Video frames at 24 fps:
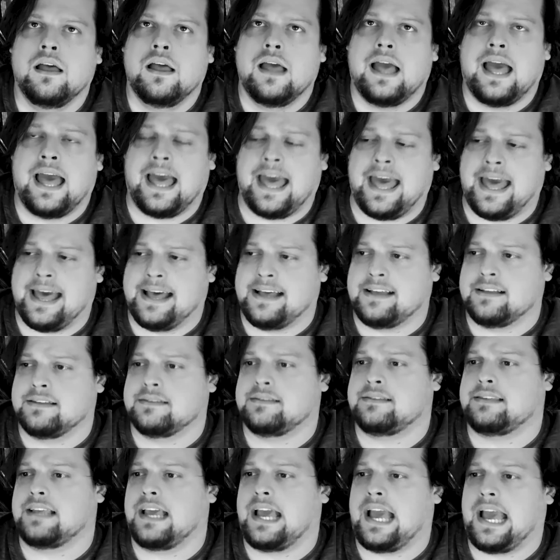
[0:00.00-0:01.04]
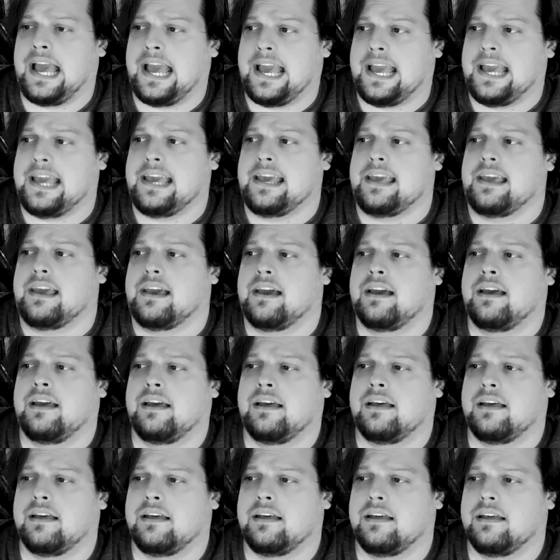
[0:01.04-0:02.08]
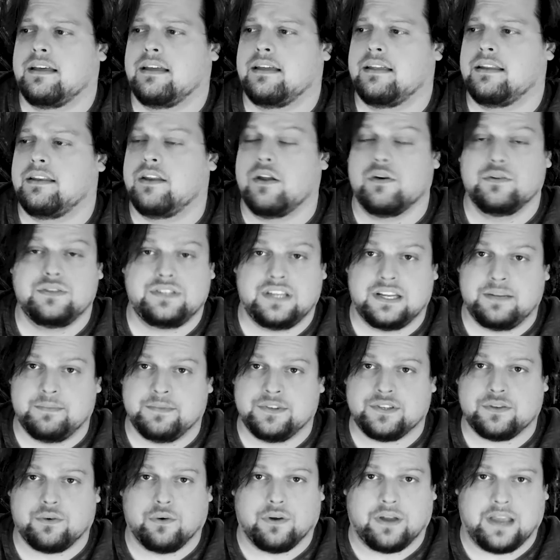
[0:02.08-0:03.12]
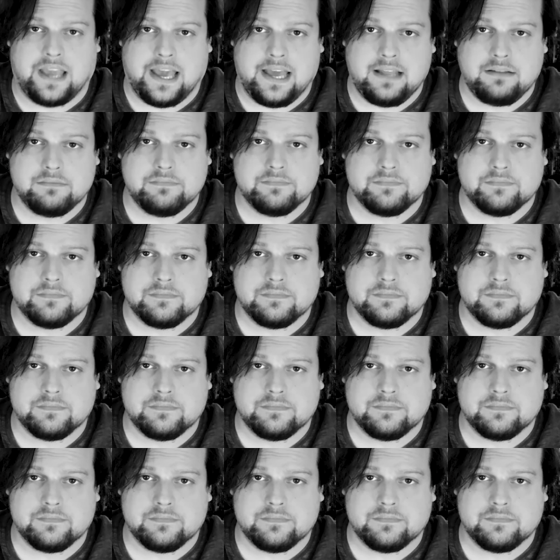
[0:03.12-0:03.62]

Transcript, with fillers: has a no cinema score yet.